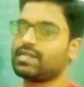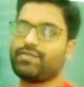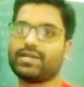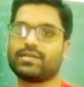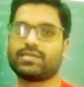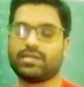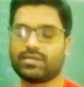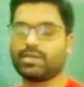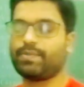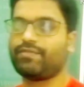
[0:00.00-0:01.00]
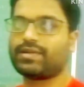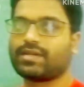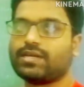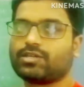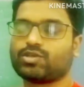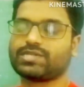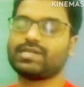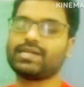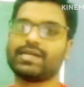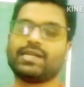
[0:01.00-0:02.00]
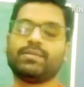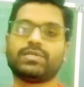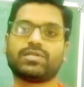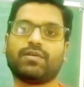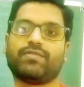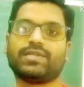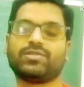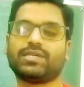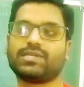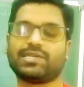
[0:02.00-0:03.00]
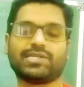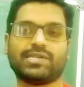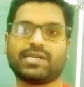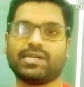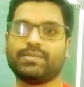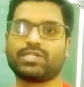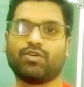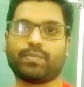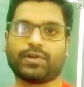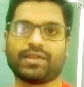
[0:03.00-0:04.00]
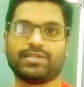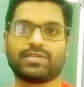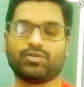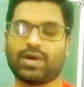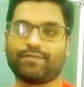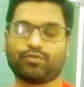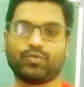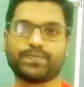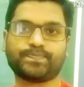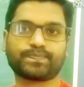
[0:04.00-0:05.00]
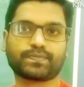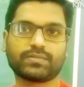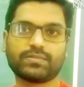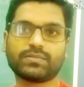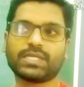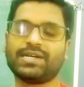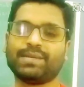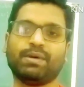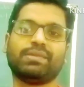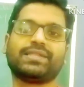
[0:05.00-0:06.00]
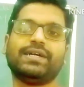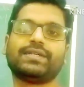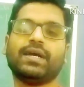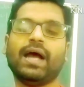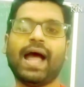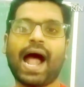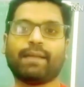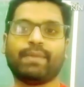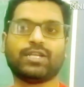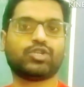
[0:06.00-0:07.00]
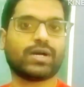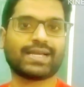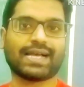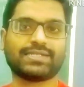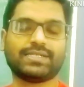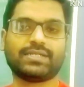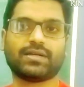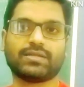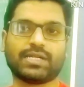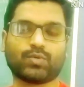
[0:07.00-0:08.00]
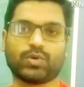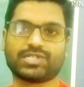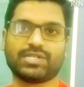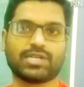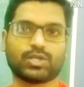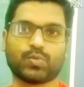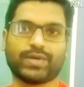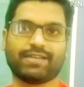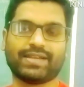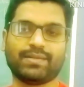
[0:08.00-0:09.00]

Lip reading: sip effect. So steric inhibition of resonance and steric inhibition of protonation, you have to remember that. And benzoic acid, that question is also very,